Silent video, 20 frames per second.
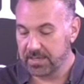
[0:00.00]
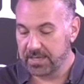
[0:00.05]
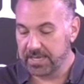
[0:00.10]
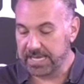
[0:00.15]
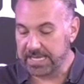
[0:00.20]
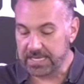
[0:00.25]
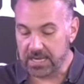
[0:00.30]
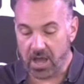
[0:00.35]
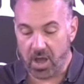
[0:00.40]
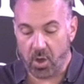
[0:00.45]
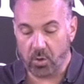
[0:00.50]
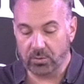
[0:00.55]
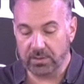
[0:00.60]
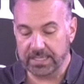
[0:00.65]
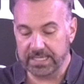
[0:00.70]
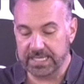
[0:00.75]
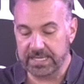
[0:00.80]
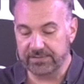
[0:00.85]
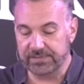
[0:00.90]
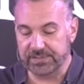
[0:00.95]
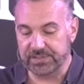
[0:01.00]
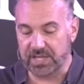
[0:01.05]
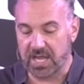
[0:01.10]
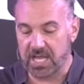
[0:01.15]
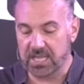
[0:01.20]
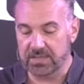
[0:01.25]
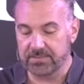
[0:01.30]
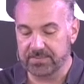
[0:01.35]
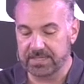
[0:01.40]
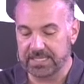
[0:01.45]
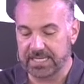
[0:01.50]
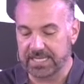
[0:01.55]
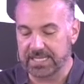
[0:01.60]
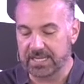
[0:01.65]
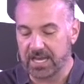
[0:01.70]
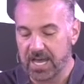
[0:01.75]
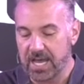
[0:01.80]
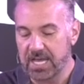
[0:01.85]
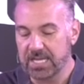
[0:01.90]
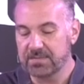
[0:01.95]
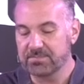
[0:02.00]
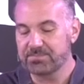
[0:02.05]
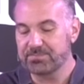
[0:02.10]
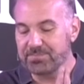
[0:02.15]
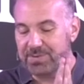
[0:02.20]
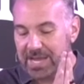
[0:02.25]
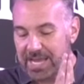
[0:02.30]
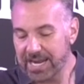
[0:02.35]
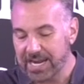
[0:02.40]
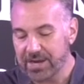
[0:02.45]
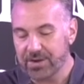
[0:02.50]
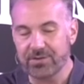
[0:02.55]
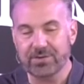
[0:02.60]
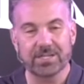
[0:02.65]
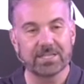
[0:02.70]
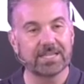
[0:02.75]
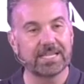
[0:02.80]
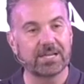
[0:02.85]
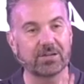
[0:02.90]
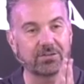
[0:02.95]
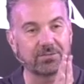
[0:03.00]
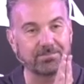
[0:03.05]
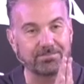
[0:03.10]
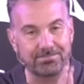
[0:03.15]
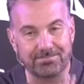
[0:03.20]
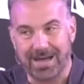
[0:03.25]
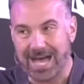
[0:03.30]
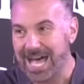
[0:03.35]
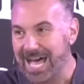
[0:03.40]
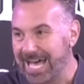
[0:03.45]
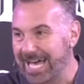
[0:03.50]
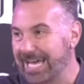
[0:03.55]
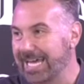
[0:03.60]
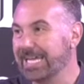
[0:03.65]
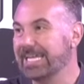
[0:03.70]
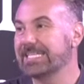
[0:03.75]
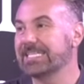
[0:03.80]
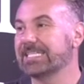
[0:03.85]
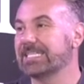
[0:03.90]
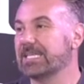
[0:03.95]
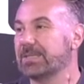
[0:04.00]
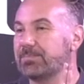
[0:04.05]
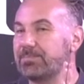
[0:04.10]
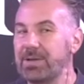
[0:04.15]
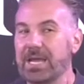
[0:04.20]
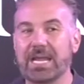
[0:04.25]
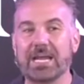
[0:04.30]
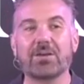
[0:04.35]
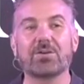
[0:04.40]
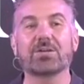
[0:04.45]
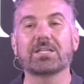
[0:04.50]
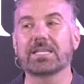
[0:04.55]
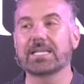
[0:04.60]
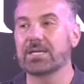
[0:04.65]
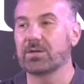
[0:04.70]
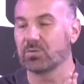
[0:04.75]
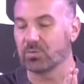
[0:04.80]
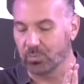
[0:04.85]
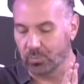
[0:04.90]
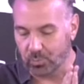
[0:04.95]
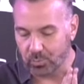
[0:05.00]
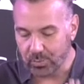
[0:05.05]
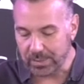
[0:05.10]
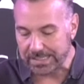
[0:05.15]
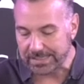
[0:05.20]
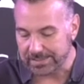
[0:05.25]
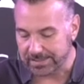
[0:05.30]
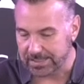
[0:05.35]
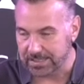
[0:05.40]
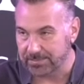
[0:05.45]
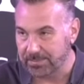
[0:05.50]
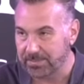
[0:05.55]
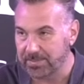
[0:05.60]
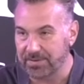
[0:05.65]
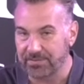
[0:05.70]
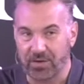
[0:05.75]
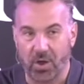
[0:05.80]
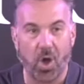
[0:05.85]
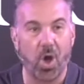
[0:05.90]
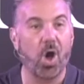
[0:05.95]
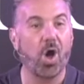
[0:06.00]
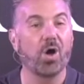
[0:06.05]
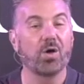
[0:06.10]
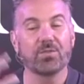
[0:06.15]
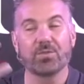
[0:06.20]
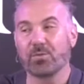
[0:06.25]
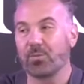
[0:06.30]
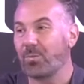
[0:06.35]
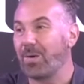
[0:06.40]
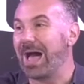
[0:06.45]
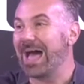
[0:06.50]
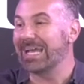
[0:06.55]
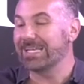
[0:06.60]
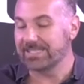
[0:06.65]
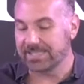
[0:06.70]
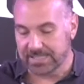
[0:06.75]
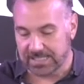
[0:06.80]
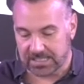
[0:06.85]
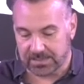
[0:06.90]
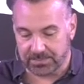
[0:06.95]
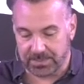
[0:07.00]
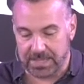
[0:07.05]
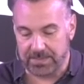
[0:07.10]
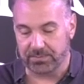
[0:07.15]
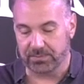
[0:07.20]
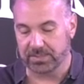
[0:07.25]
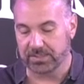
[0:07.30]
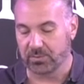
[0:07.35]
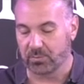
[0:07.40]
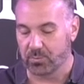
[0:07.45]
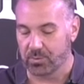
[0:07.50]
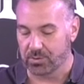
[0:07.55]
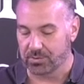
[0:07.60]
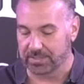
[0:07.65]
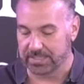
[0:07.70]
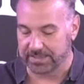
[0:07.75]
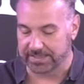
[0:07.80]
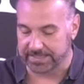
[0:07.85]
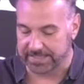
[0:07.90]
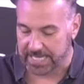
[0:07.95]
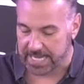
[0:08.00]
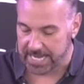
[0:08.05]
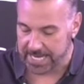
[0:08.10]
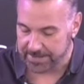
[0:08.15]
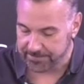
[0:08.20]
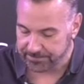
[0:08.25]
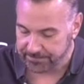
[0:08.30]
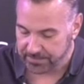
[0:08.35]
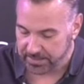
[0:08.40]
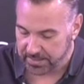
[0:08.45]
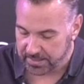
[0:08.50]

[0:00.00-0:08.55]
He not only gives Solomon an unparalleled mind and unparalleled wisdom above all the wisest people in the world at the time,